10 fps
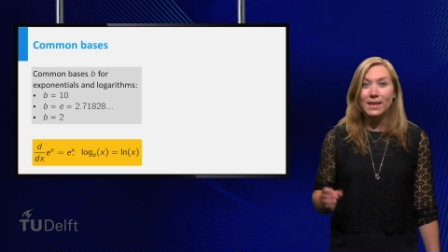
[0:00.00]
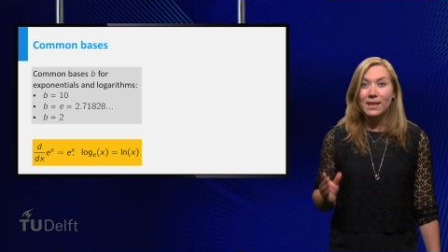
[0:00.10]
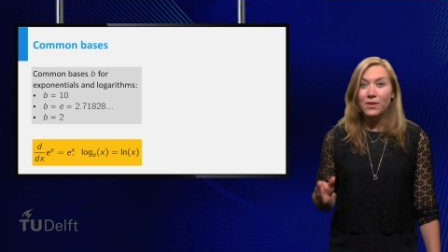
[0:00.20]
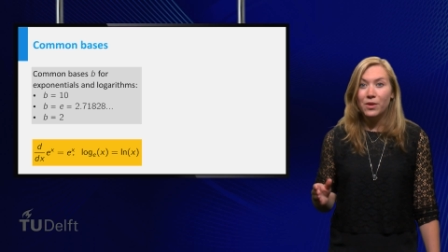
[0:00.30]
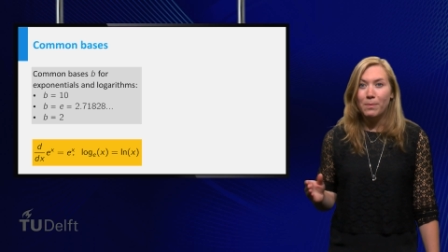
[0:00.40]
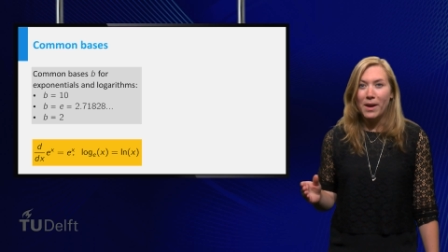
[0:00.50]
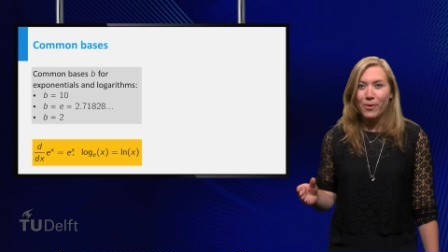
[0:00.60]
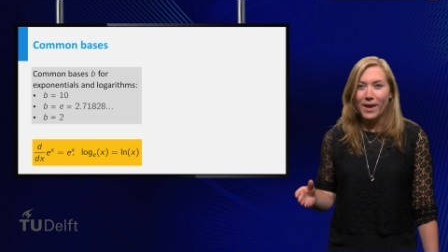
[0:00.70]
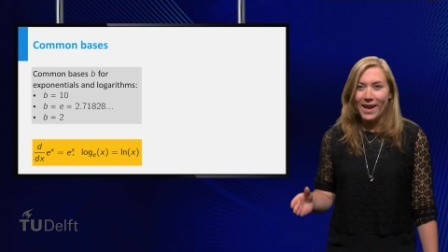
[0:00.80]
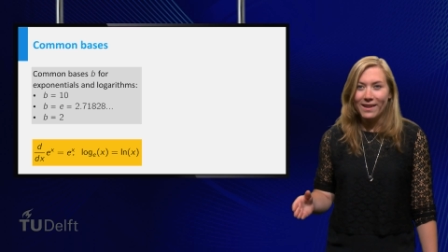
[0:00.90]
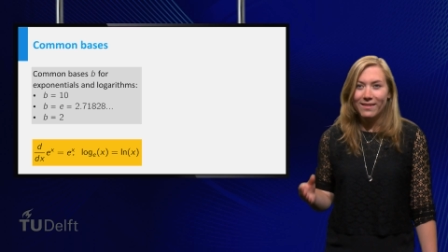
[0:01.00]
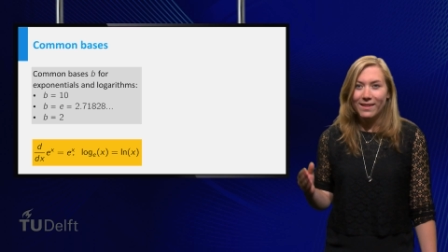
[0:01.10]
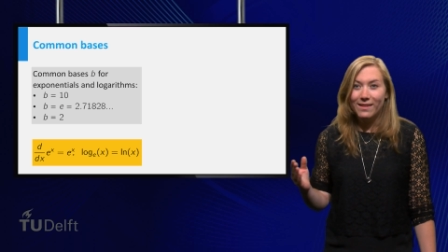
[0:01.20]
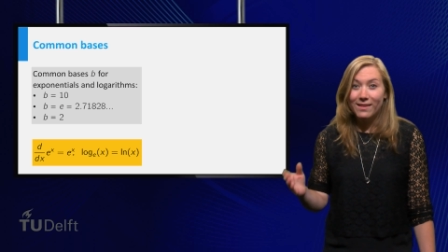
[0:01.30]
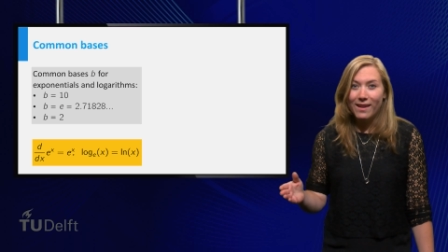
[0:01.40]
e to the power x
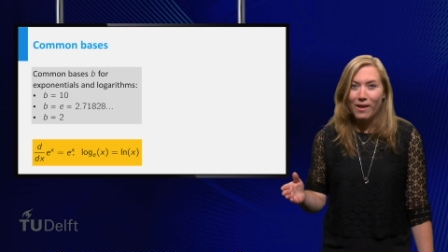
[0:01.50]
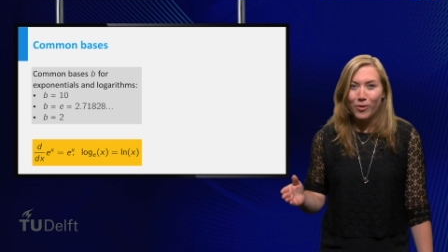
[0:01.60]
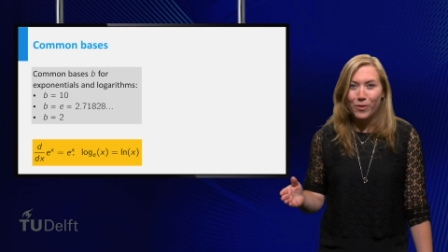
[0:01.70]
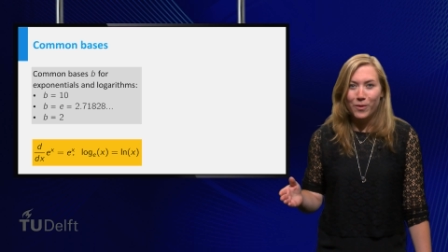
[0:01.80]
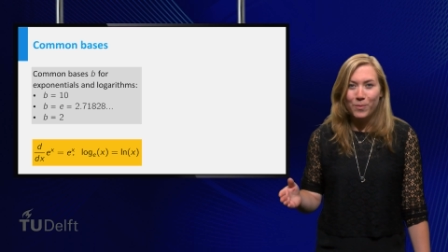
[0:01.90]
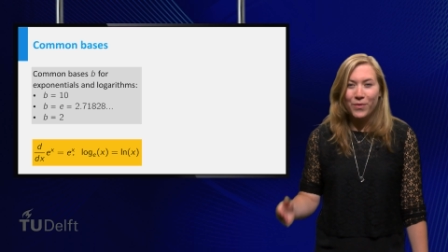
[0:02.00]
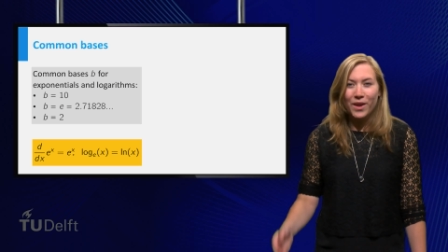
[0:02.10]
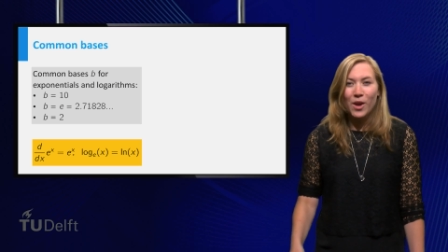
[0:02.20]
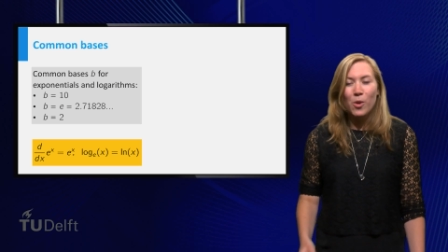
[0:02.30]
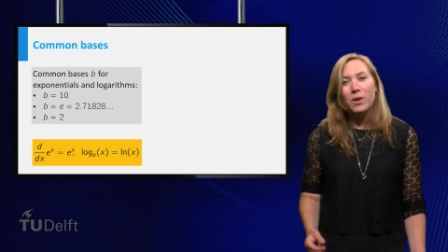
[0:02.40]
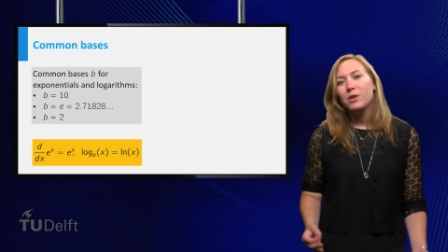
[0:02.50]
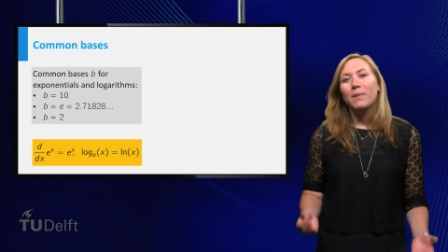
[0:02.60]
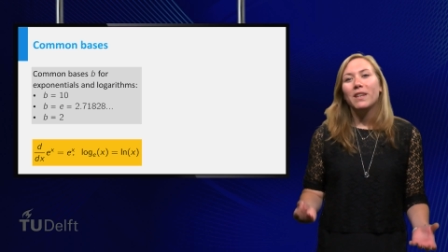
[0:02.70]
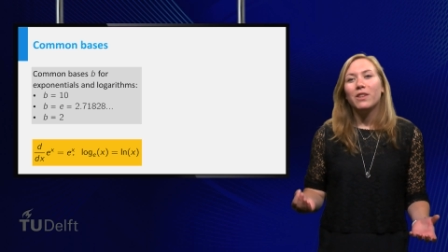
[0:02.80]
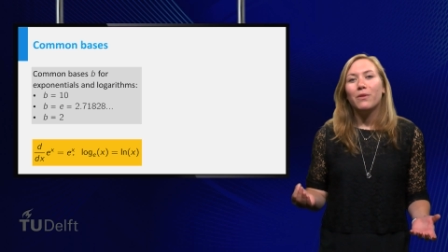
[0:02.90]
itself, which
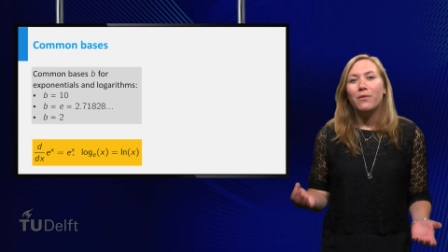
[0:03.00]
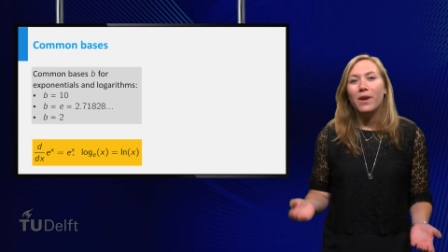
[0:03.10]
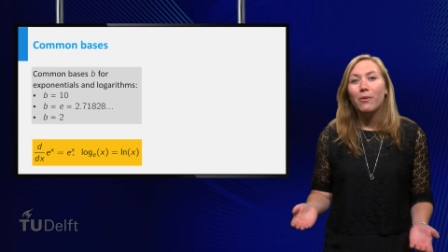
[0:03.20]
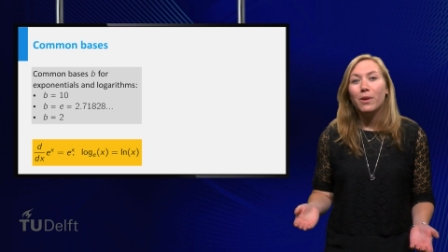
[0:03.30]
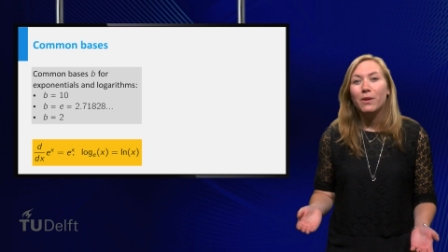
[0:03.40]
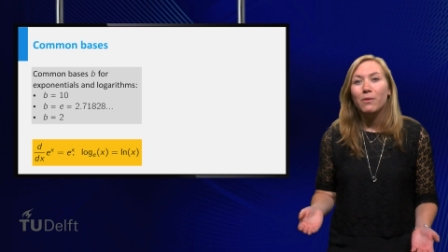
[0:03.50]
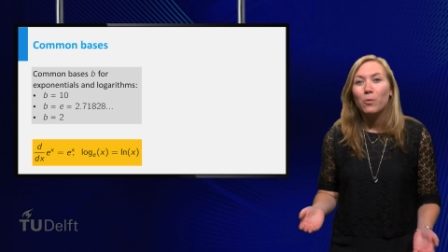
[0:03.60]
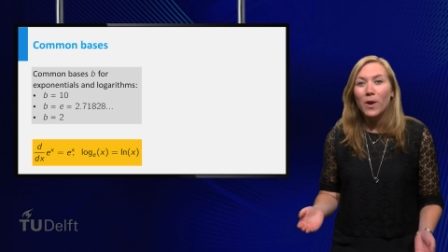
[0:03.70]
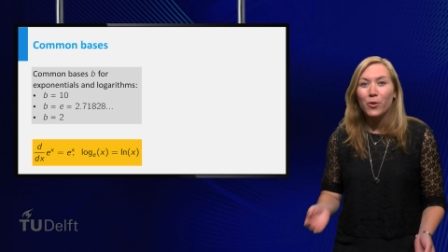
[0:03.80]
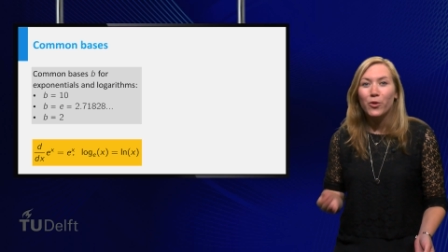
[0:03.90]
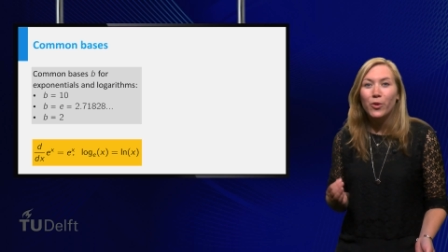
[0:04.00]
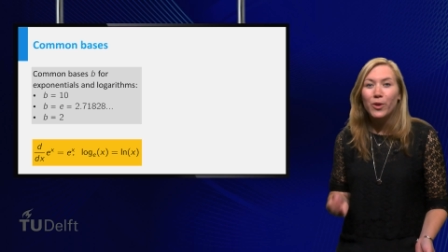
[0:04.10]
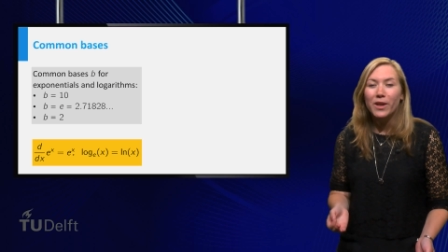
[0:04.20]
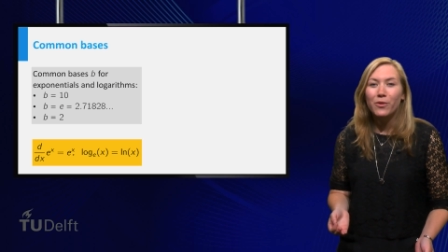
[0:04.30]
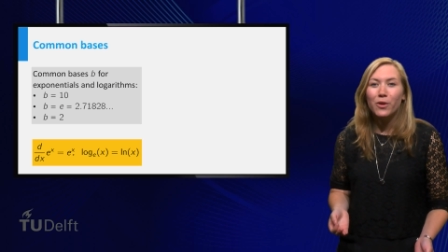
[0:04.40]
makes it very well
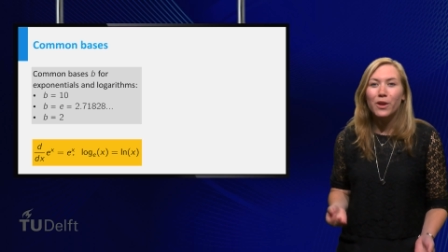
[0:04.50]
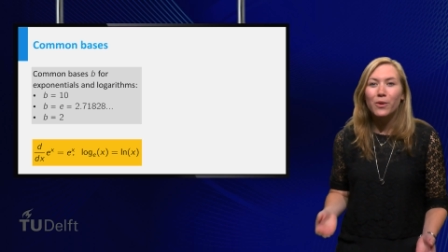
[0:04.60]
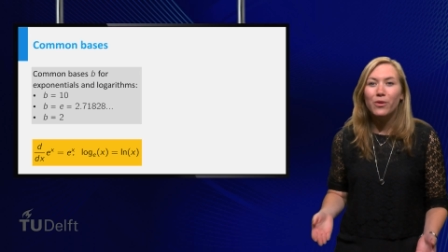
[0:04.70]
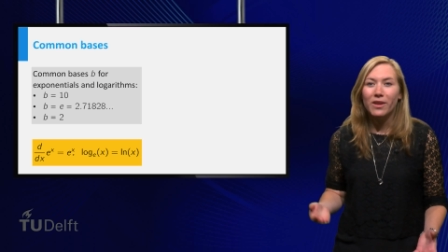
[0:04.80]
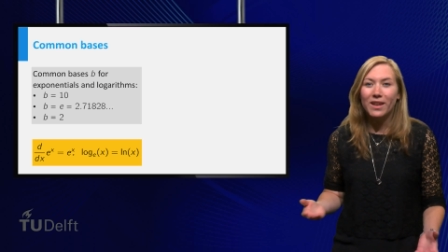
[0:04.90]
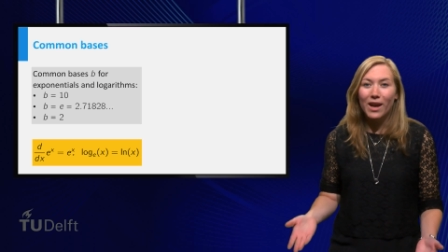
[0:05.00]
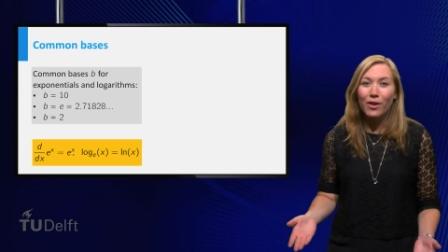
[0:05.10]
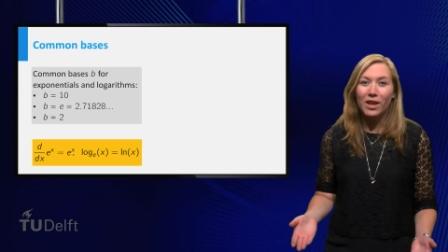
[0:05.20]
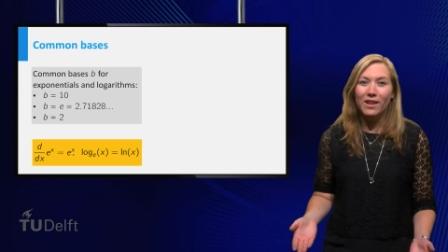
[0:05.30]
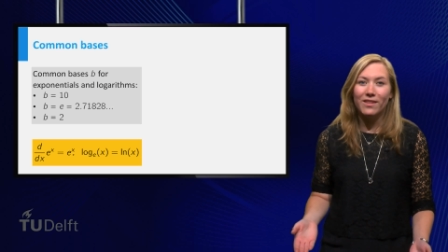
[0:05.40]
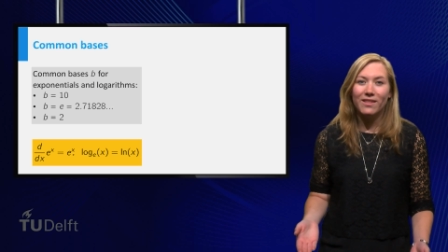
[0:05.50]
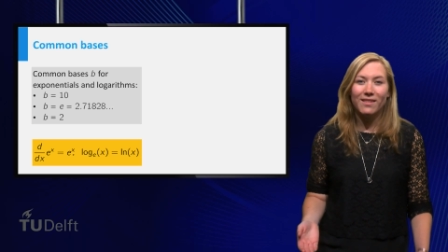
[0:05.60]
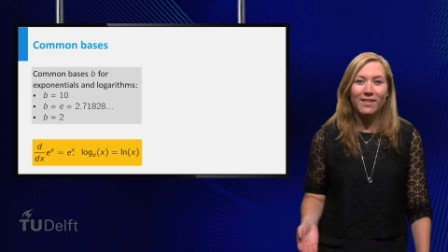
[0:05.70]
suited for use in calculus.